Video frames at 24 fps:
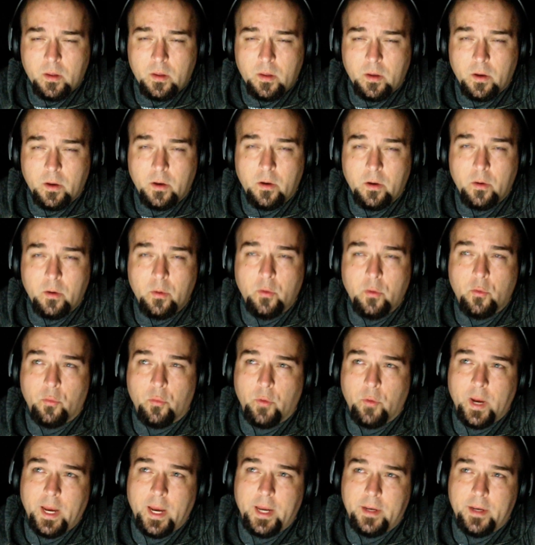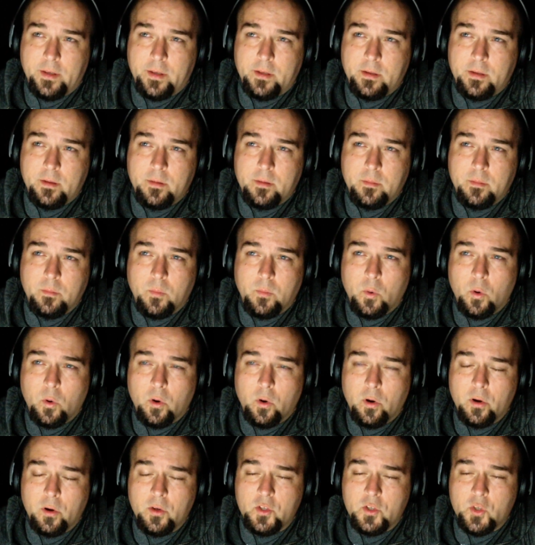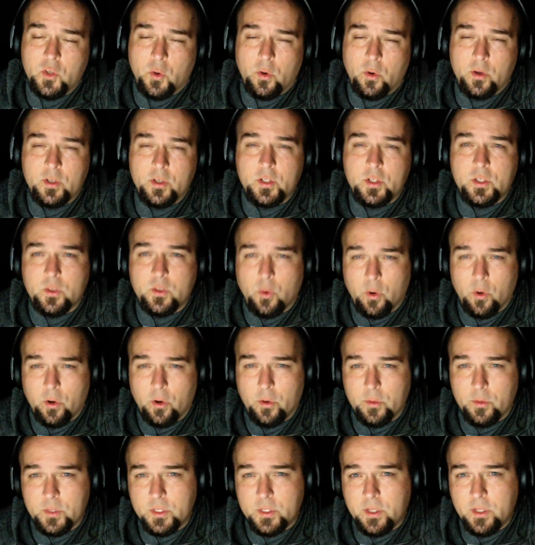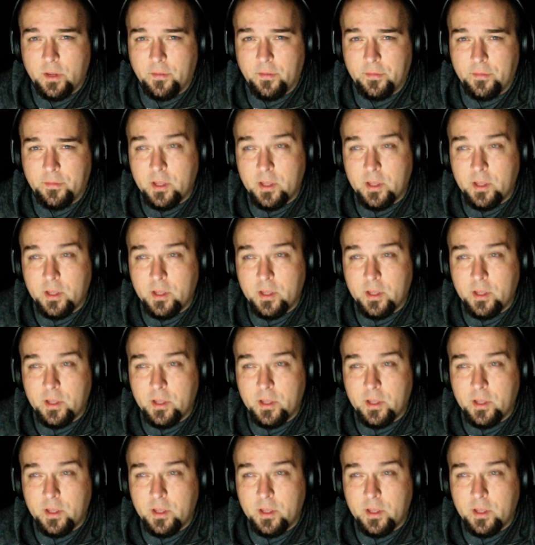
Oh, great. More George Soros stuff.